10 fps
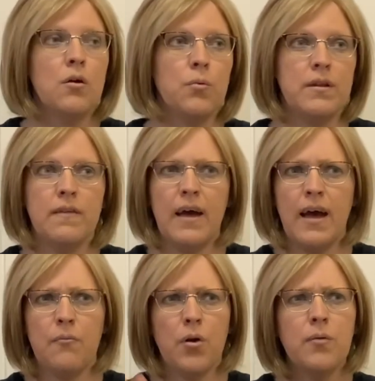We did
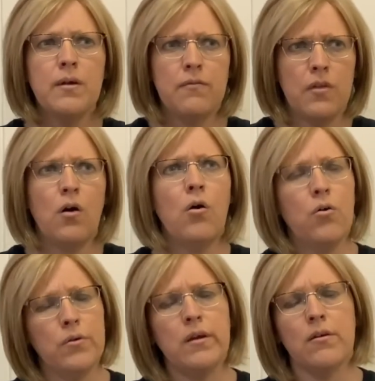that probably the
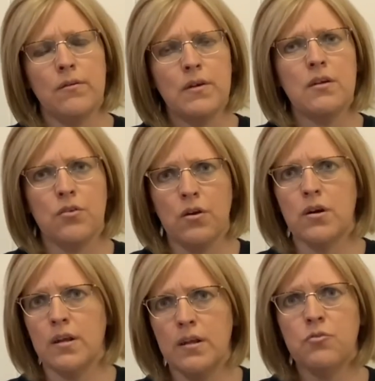whole year of
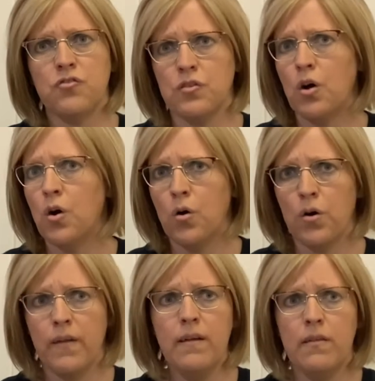kindergarten. It was just
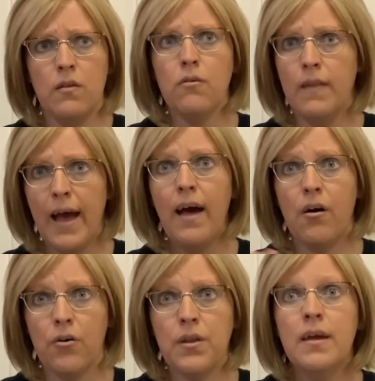hard. They're loud.